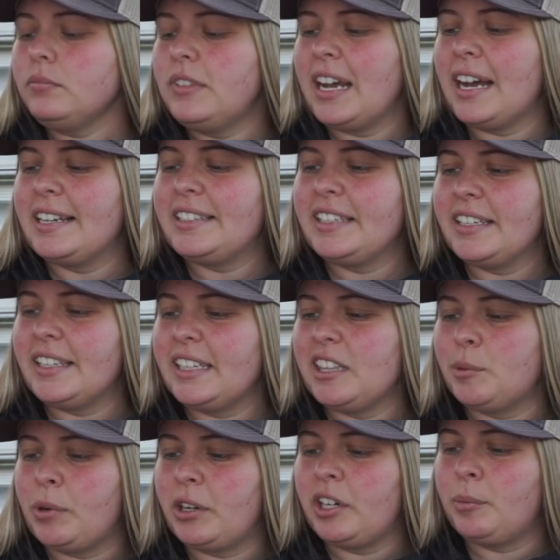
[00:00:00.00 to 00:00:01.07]
I did get
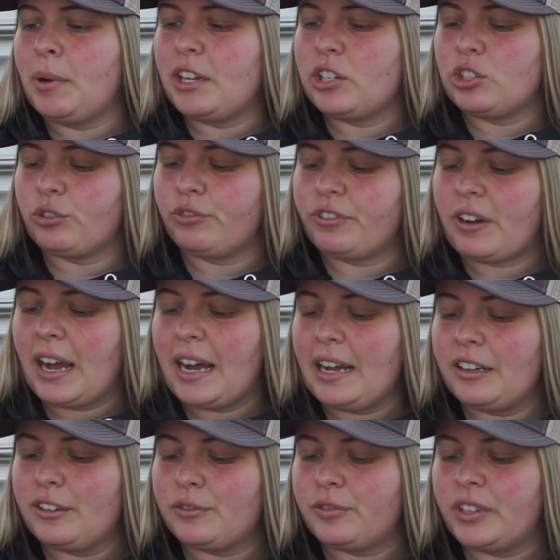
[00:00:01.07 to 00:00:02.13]
the Money Badger
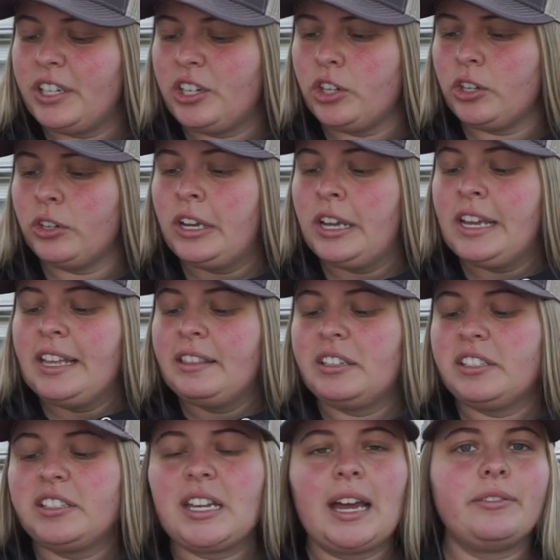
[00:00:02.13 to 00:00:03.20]
5 here.
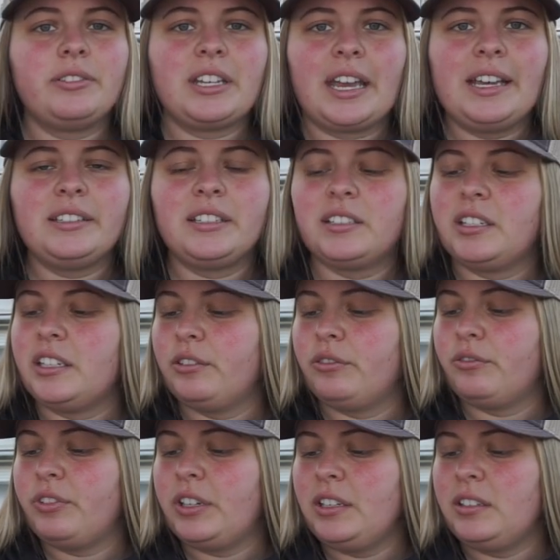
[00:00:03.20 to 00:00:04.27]
This dives 8 to 10
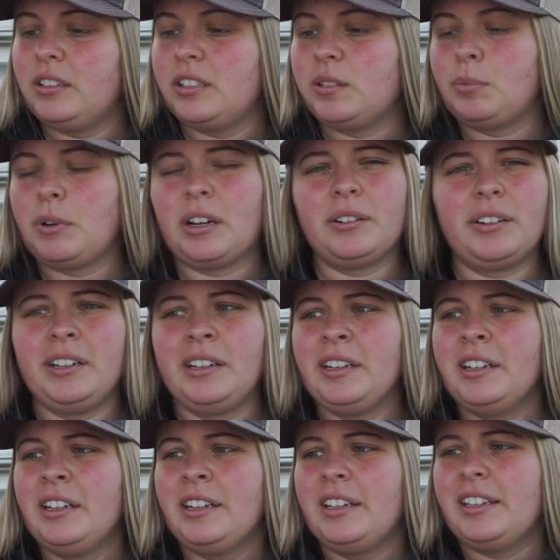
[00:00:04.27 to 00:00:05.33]
feet. This is probably
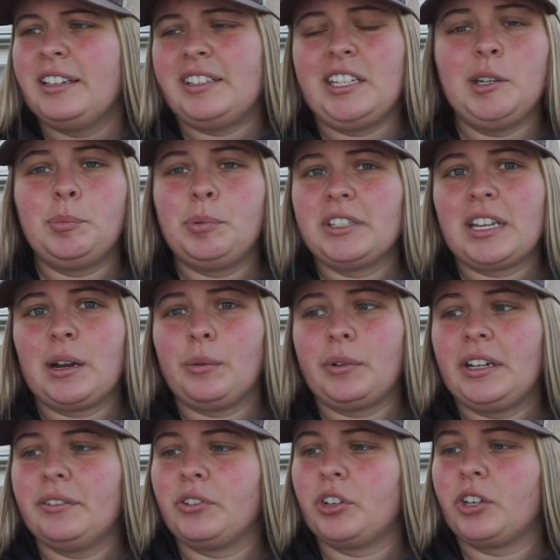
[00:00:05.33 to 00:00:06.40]
as deep as I would
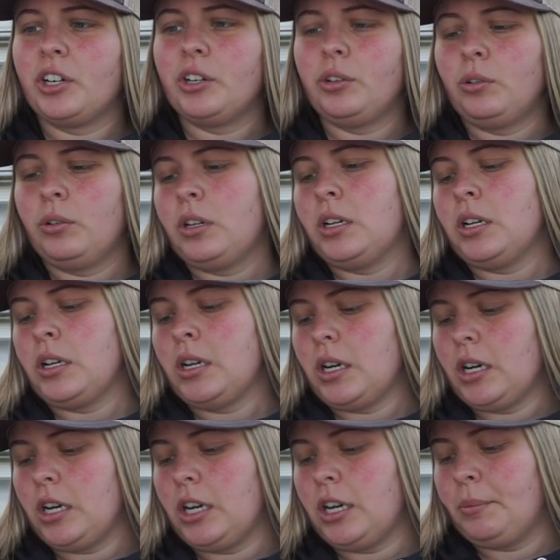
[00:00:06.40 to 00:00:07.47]
ever go.
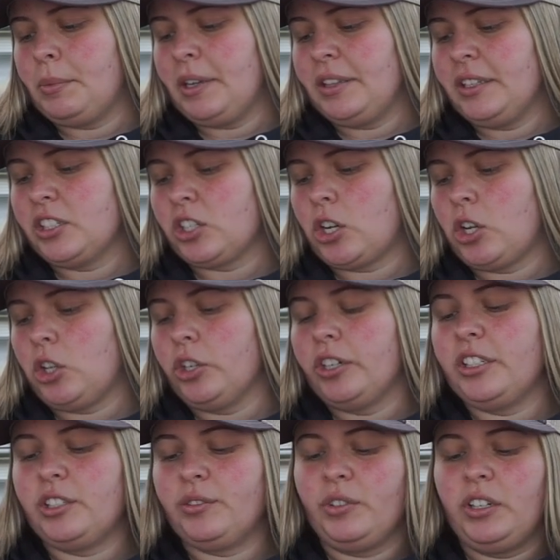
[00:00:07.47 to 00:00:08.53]
And this color
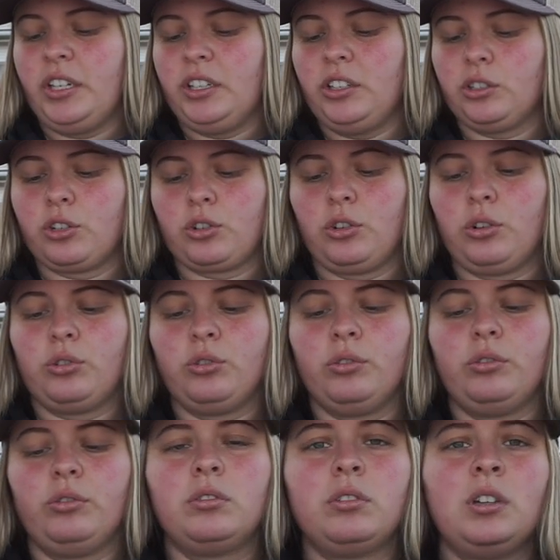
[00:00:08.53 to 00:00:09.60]
is vanilla
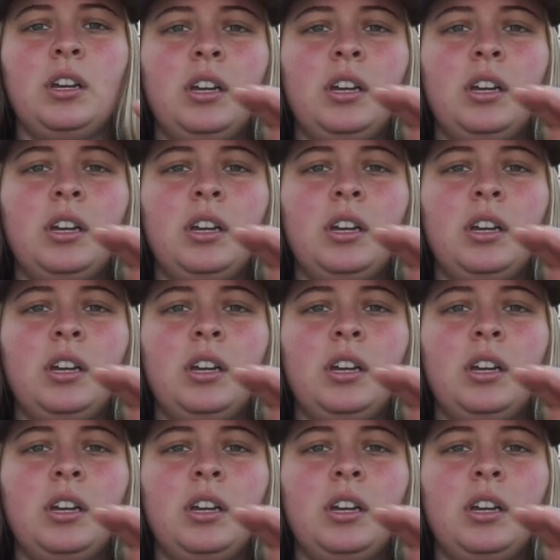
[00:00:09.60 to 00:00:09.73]
chartreuse.